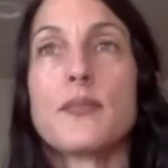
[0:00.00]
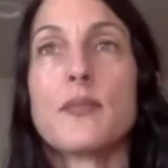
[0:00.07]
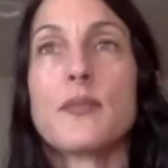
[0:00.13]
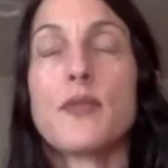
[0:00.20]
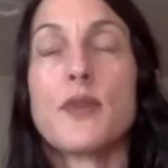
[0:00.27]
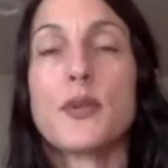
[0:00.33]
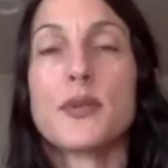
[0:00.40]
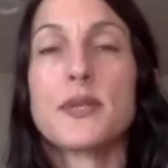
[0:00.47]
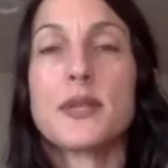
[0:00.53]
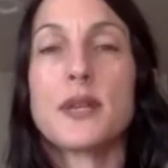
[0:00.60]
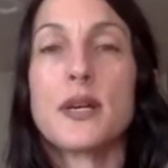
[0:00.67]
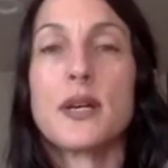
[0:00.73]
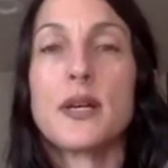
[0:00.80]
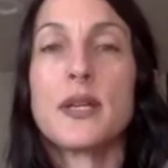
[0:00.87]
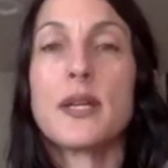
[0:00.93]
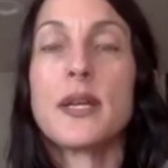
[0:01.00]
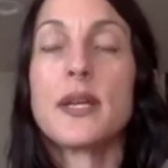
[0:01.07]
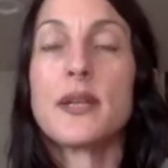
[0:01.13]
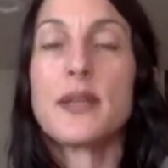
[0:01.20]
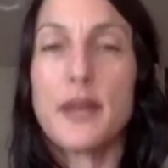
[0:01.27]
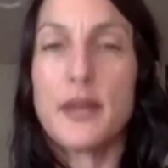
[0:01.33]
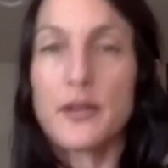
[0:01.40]
focusing on
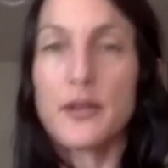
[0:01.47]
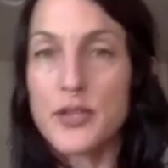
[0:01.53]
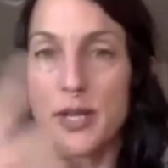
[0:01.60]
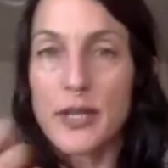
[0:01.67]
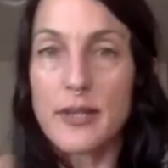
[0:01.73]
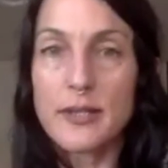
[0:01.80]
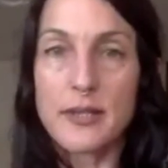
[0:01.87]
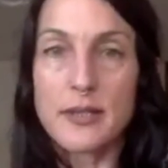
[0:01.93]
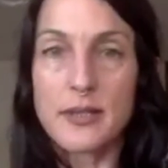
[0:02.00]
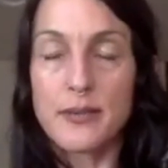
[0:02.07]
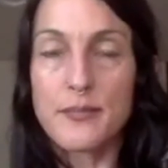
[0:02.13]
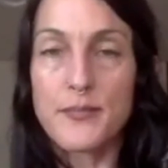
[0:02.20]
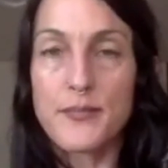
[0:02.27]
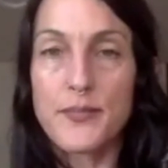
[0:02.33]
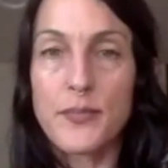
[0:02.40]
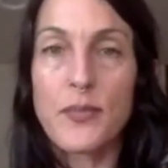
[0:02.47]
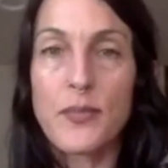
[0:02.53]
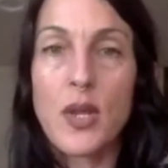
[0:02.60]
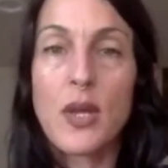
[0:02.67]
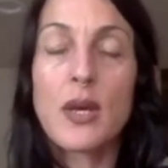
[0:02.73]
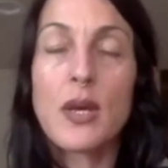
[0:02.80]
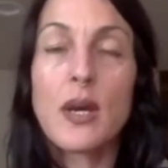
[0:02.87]
the energetic system
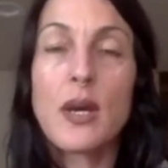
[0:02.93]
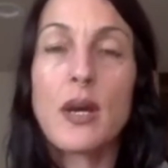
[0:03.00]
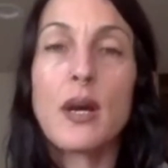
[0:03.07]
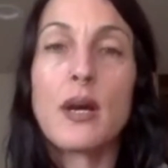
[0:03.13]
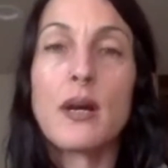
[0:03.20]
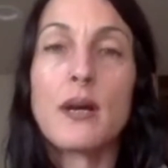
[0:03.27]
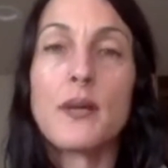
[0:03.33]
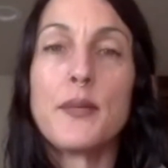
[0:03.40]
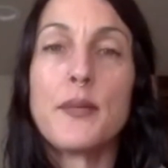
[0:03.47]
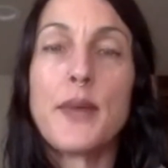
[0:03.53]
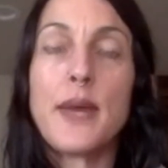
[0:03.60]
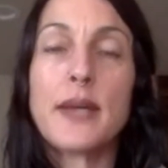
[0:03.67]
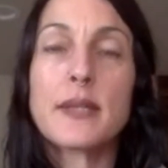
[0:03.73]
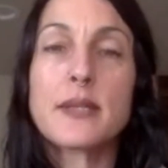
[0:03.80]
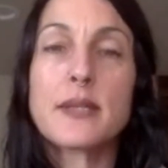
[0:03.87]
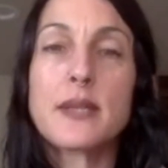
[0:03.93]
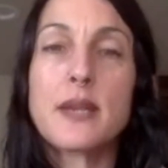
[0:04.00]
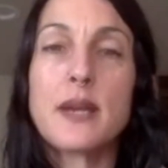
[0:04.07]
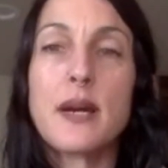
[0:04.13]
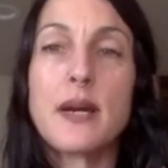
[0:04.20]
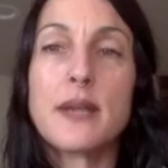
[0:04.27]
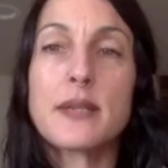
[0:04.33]
as
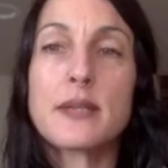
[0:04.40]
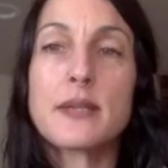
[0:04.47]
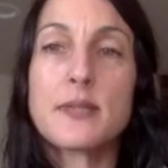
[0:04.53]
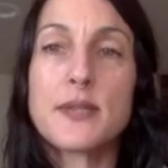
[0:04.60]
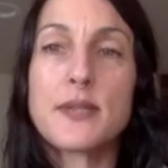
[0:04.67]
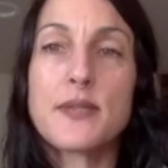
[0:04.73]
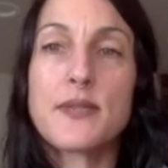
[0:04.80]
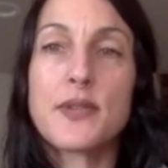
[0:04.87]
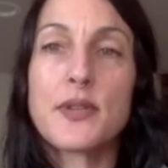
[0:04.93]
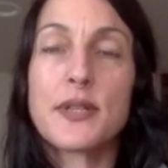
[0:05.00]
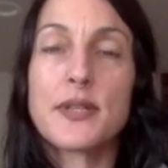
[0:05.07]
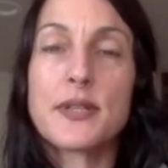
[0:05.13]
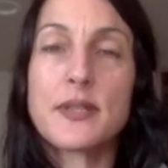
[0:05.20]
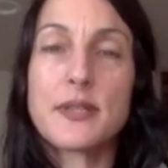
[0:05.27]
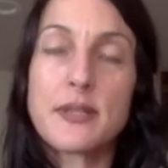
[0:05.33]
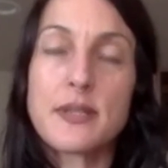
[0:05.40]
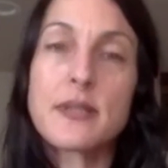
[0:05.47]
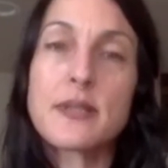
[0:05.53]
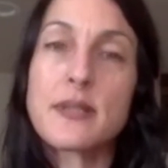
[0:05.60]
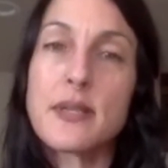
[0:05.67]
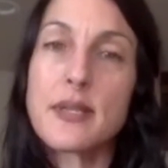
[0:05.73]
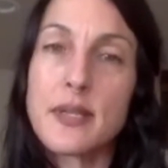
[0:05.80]
taught specifically, since this
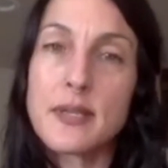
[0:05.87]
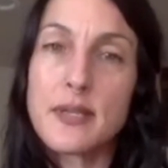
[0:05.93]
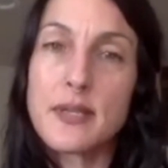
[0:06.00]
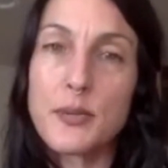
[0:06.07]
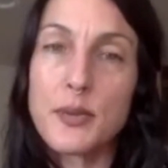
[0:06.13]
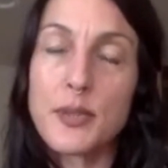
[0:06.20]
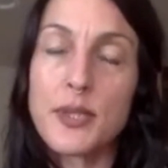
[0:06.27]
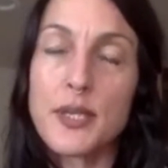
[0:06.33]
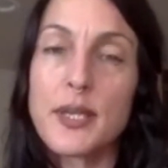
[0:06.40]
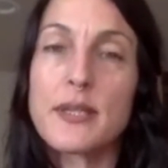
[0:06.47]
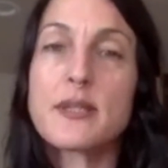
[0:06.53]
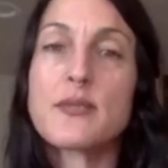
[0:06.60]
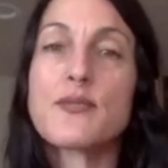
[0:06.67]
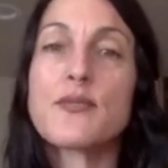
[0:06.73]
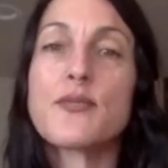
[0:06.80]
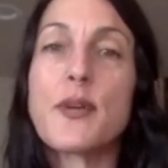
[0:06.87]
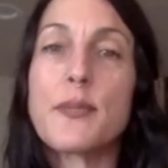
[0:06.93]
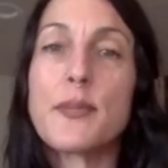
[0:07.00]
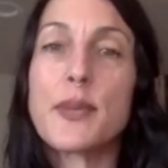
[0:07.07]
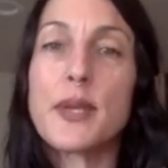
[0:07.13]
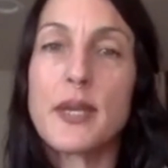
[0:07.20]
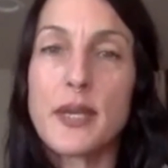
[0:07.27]
is Indian temple dance,
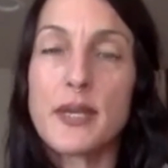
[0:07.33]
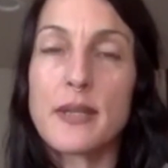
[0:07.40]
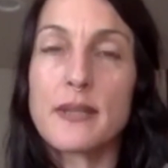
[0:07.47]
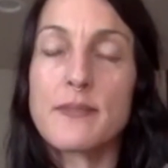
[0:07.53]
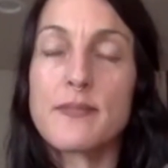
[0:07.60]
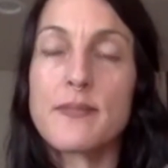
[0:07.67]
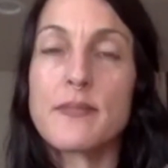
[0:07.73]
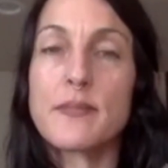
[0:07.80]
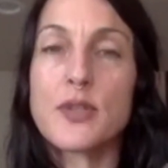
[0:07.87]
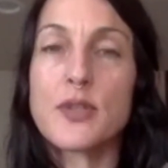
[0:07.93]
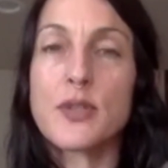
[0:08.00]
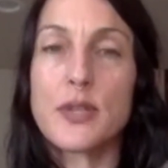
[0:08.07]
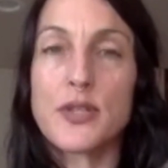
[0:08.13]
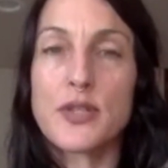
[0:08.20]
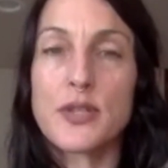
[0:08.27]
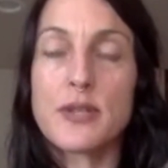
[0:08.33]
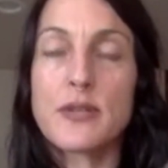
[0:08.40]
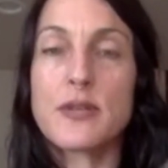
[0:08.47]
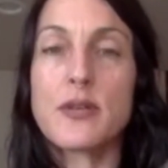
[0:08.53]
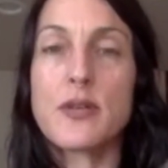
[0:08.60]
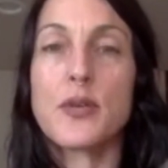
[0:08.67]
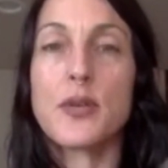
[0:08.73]
from the Indian tradition.
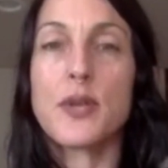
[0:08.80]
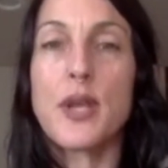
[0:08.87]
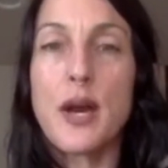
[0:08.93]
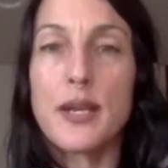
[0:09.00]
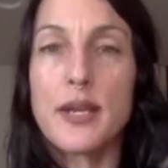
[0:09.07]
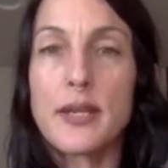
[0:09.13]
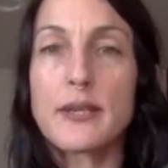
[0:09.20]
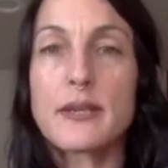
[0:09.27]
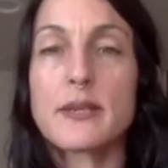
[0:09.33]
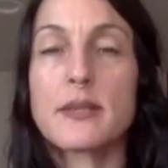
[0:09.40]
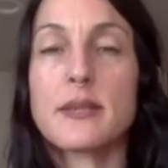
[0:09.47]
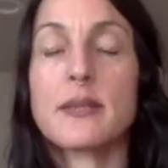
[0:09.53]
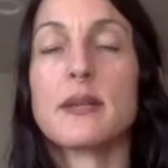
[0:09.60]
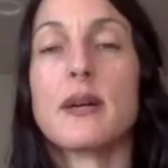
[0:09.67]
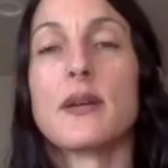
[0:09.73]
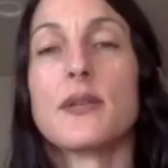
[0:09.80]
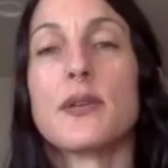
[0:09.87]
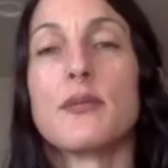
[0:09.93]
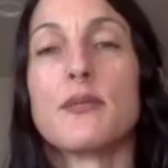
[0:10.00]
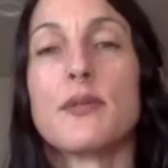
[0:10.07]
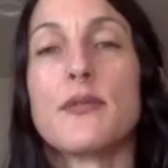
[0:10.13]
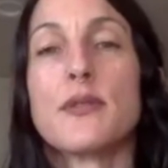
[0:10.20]
So nadis are
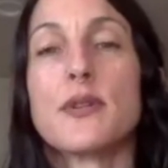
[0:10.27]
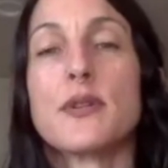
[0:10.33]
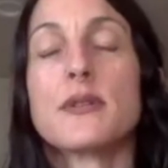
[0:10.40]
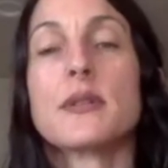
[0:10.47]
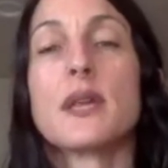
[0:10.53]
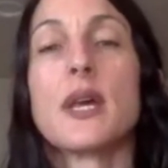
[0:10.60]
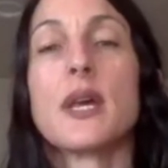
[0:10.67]
the rivers